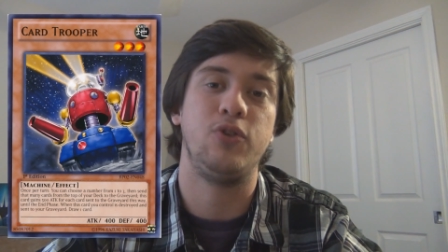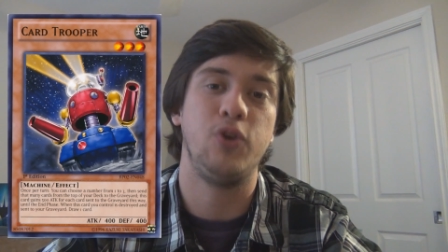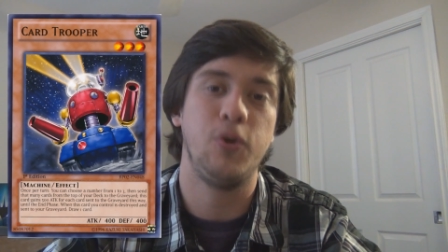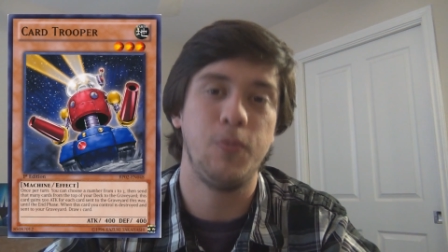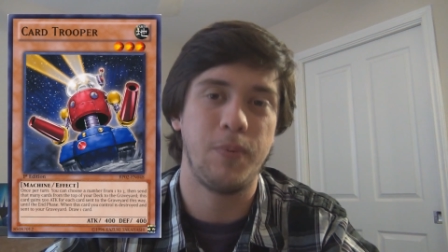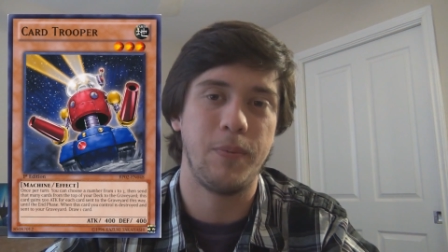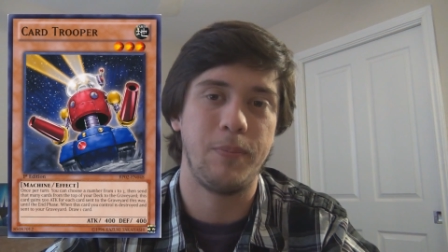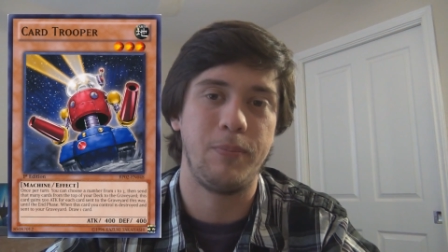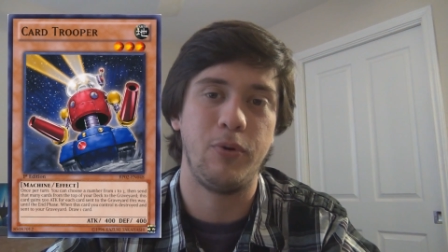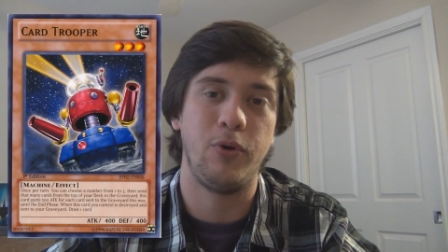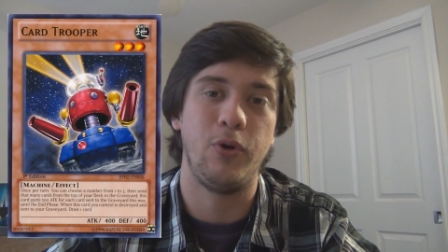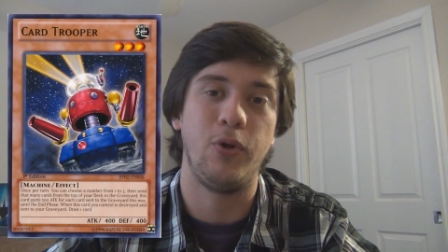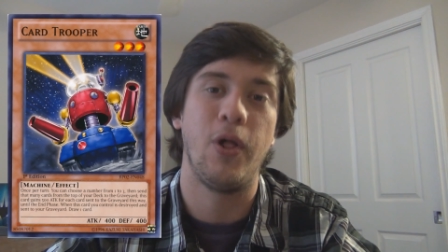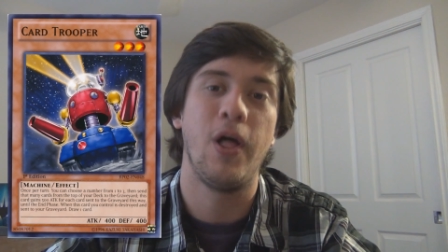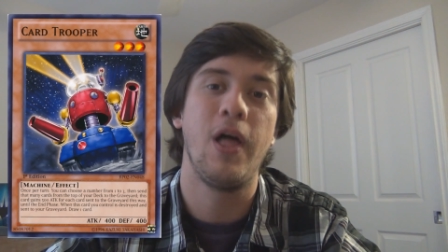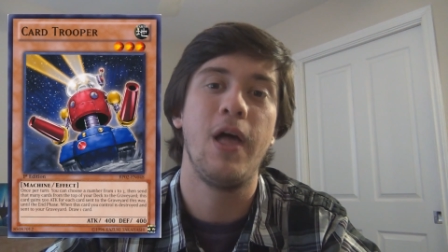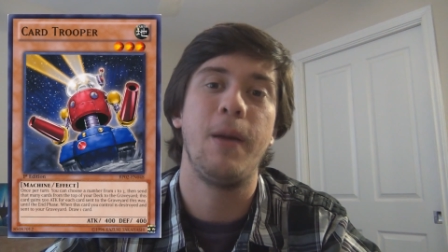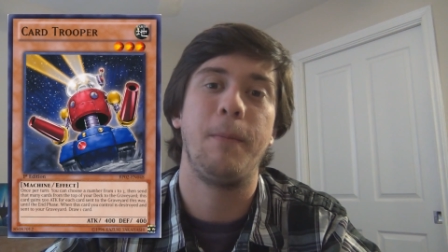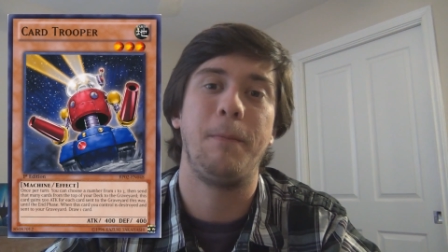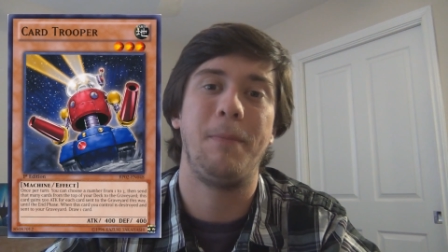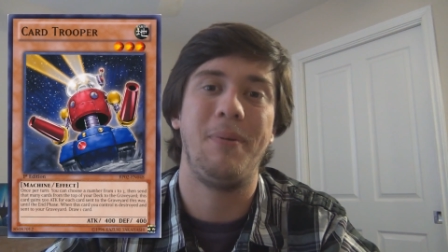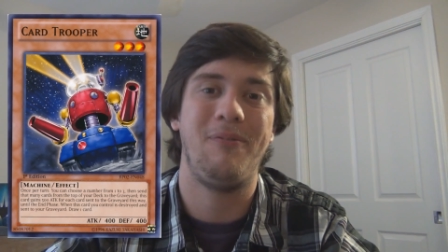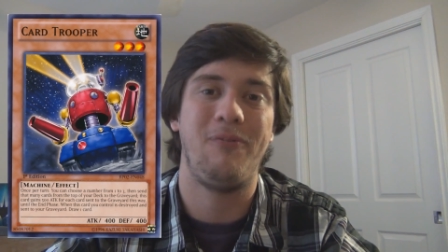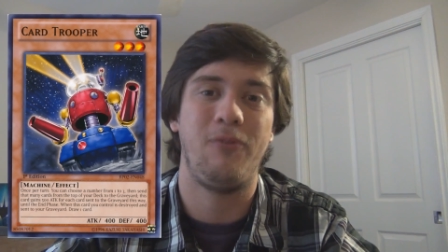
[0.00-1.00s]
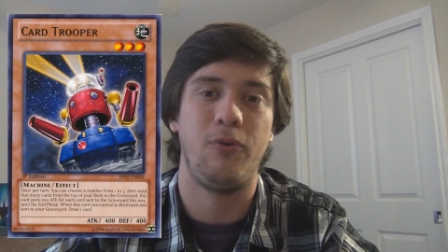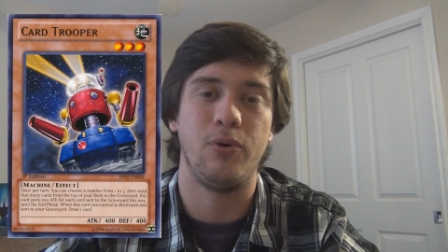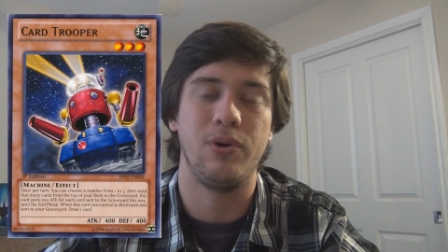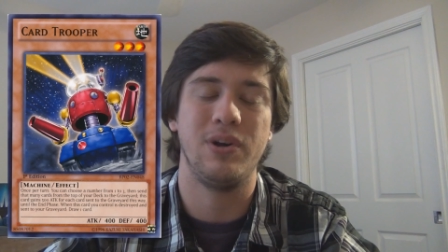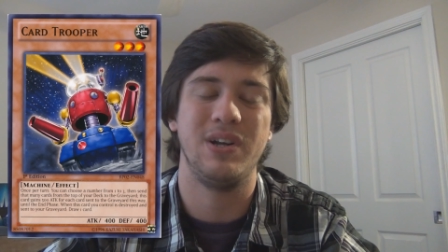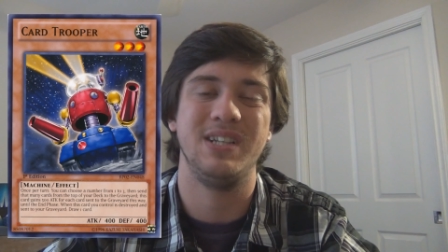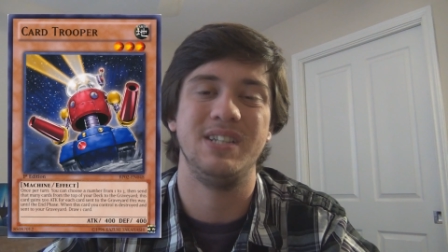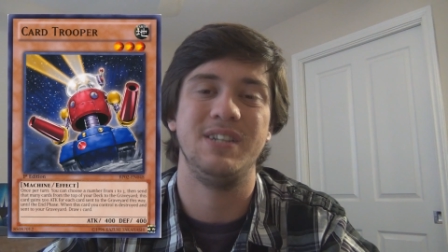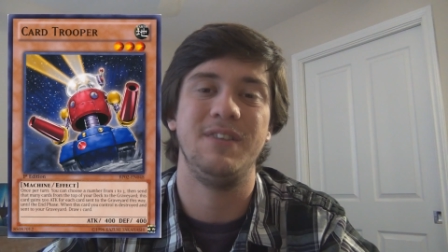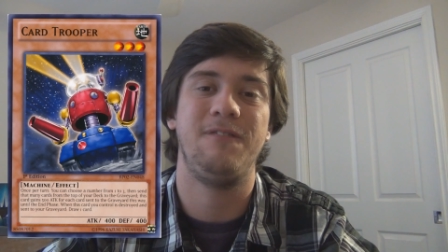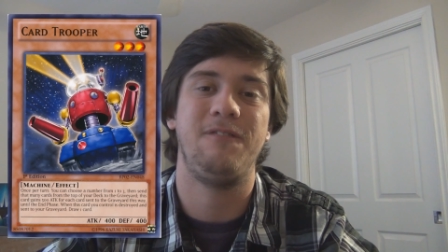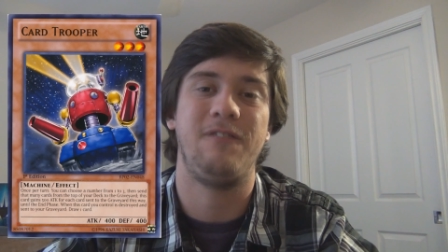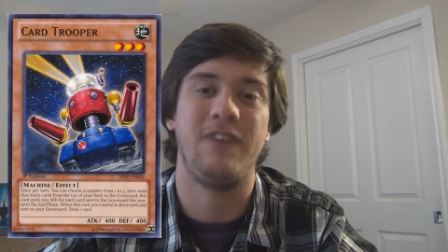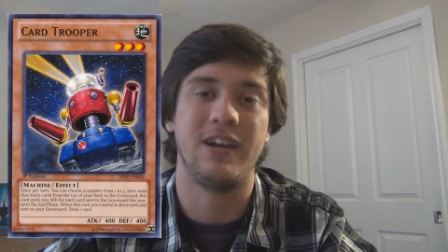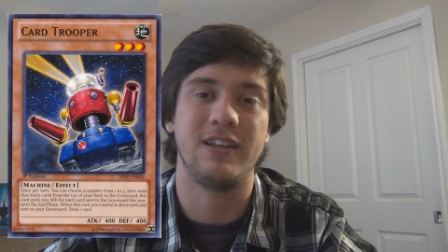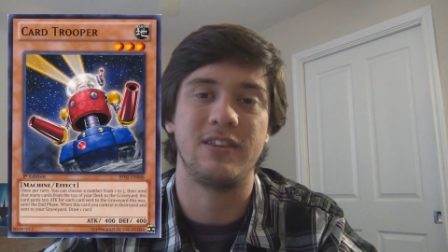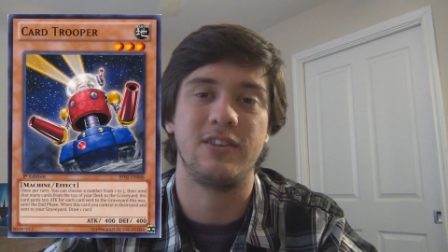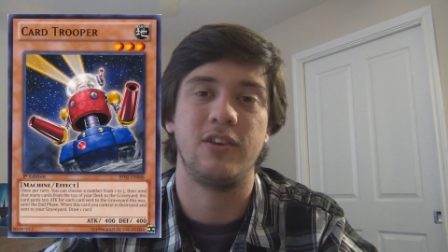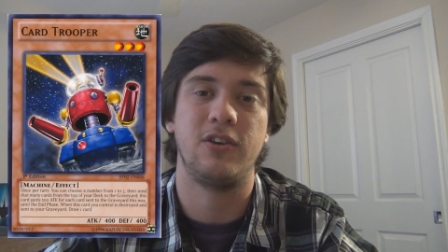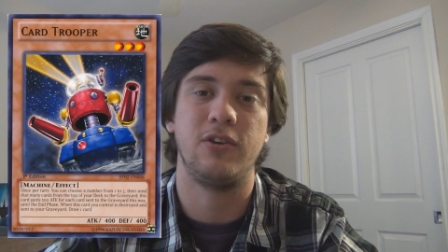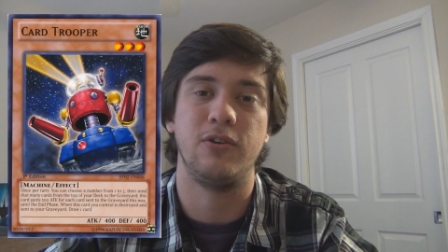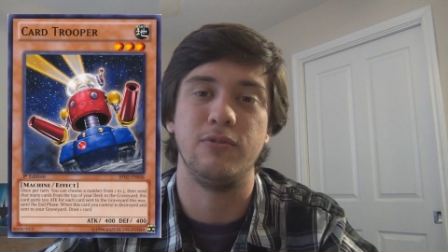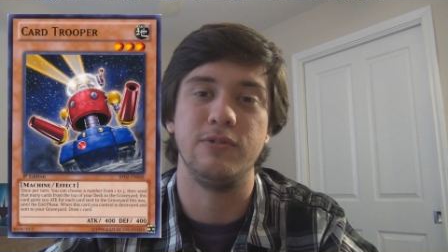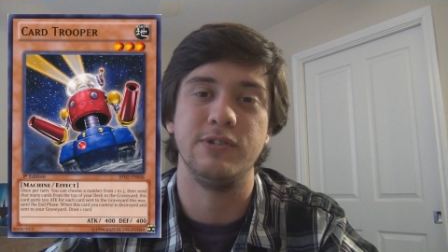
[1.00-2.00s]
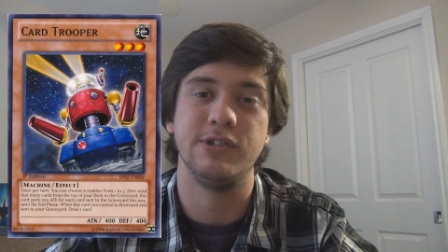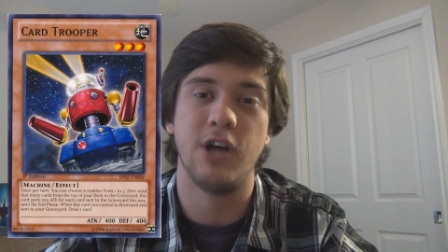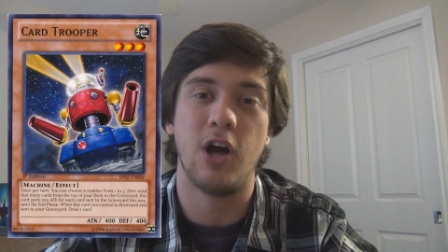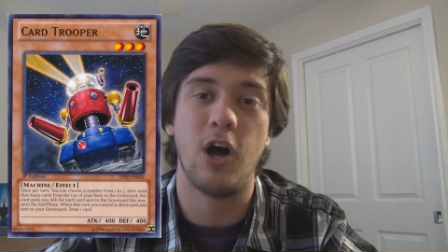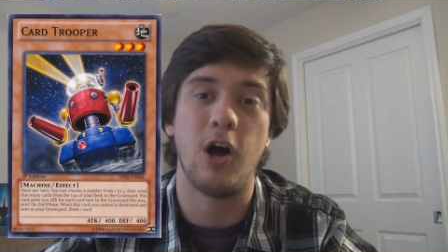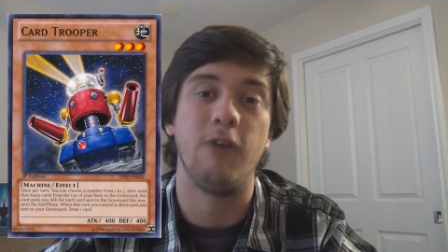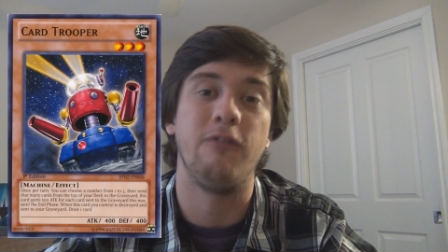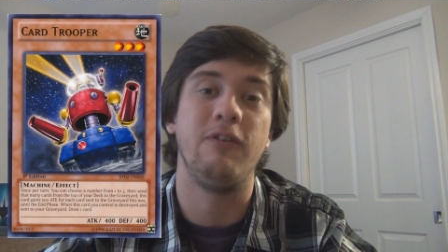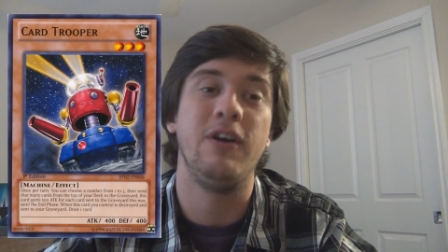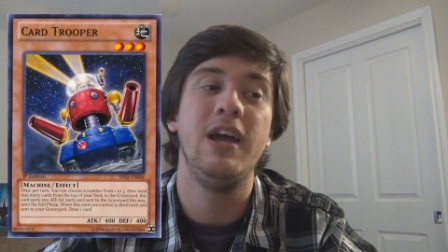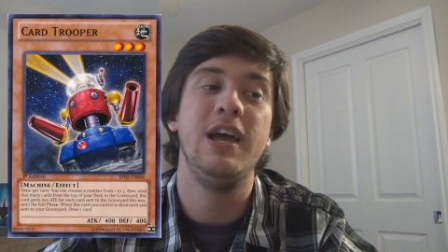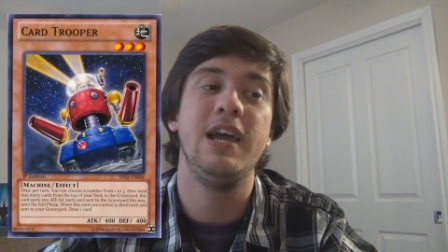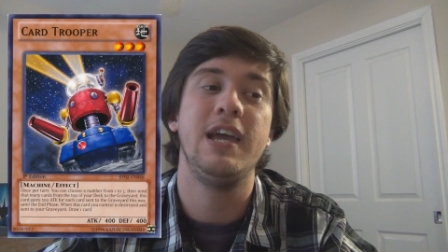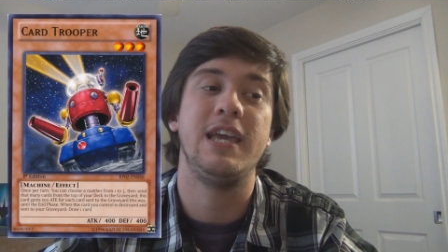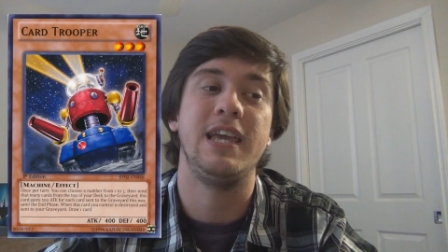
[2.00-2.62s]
dupable before his effect goes off.